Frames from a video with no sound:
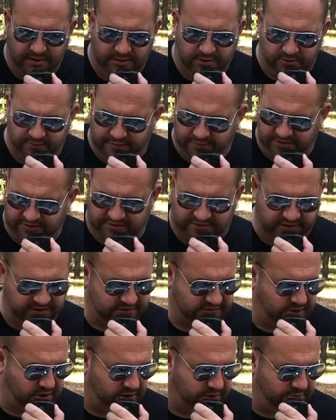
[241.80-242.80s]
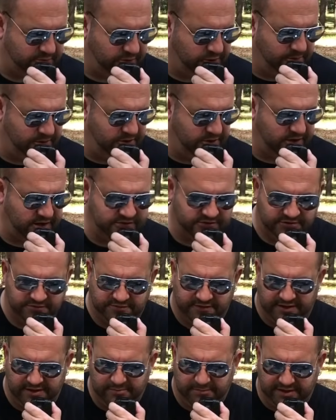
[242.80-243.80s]
November 6, Golf Romeo got you
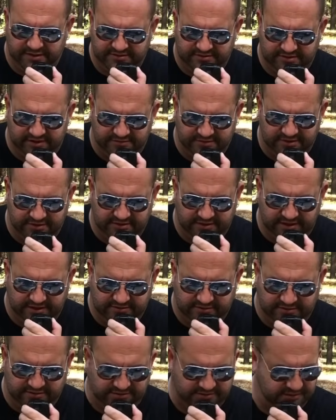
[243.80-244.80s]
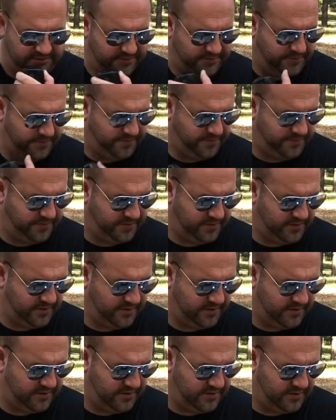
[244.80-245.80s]
5x7 in Texas.
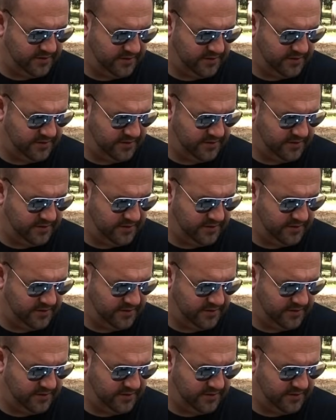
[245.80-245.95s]
Thank you,